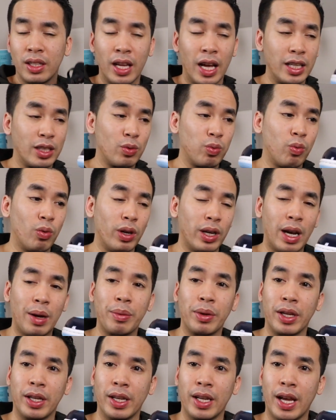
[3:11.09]
That's what
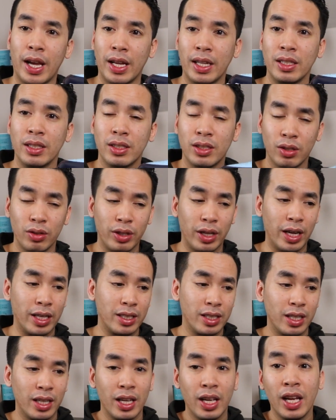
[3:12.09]
I'm getting at. So
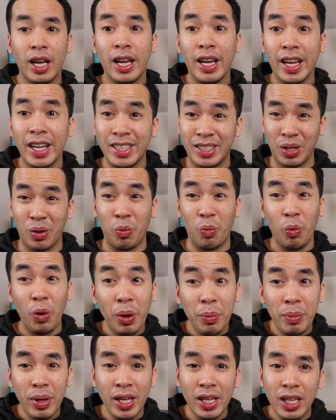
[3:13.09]
yes, it's a
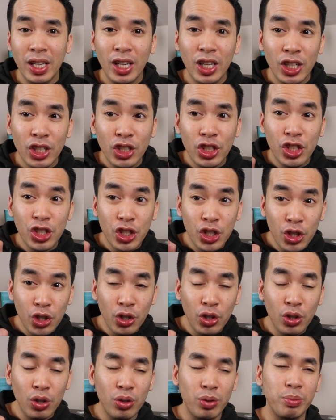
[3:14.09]
women's
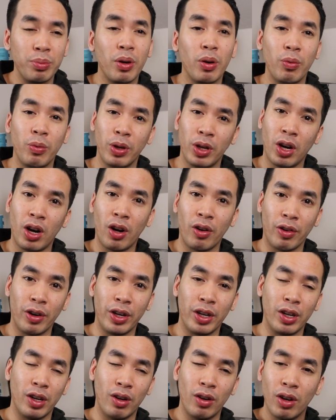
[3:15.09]
shoe, but we
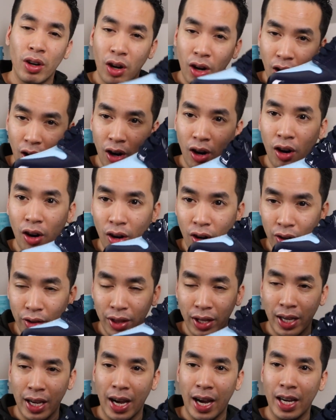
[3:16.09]
already know all
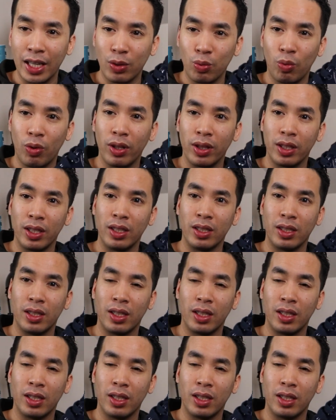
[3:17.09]
the guys want these